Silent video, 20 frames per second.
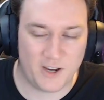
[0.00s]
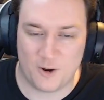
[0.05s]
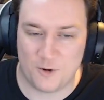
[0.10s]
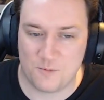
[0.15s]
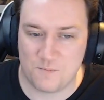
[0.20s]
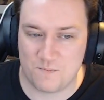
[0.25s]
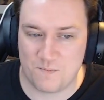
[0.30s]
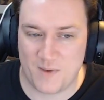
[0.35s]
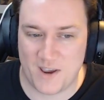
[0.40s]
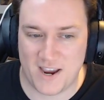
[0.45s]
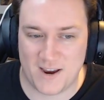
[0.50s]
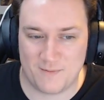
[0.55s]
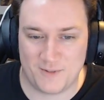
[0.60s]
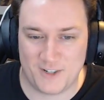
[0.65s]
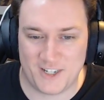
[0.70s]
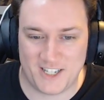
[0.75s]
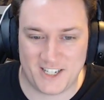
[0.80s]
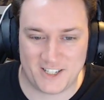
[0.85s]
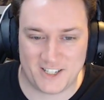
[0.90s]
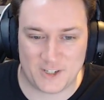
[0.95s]
Help Bam
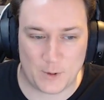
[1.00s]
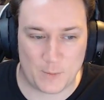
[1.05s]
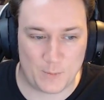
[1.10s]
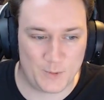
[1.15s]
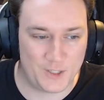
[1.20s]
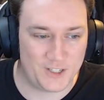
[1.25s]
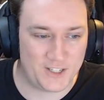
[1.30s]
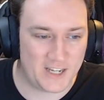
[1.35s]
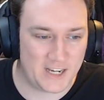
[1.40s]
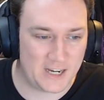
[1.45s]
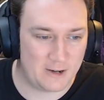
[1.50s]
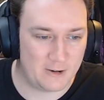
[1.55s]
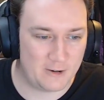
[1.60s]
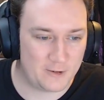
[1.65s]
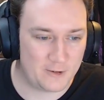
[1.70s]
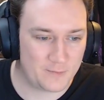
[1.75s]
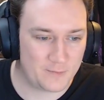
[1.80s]
reach the top of the tower.